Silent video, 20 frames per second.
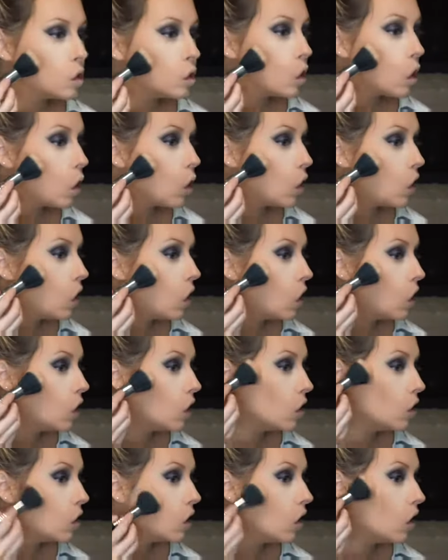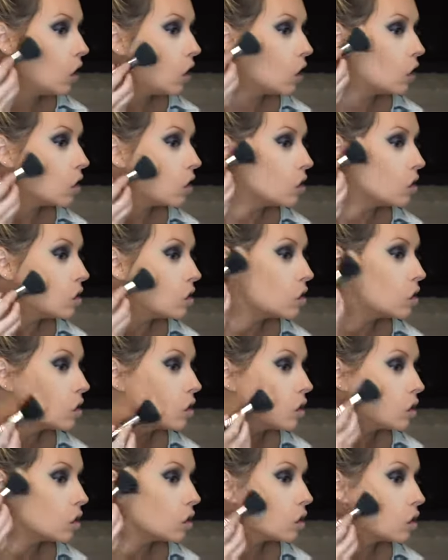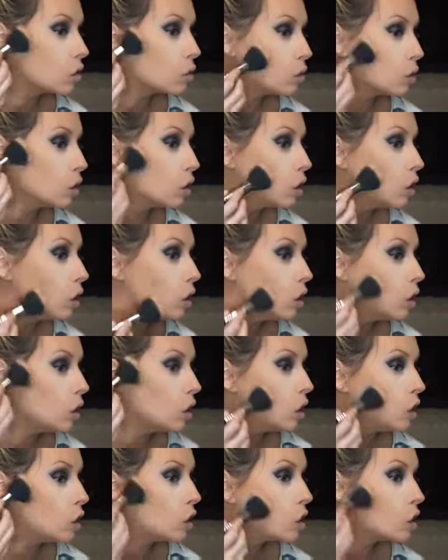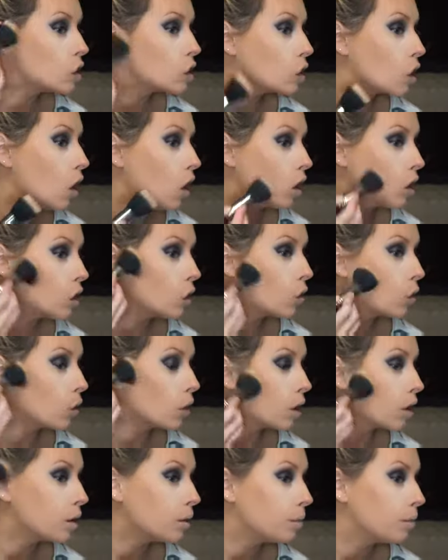So here we go. Let's really just contour.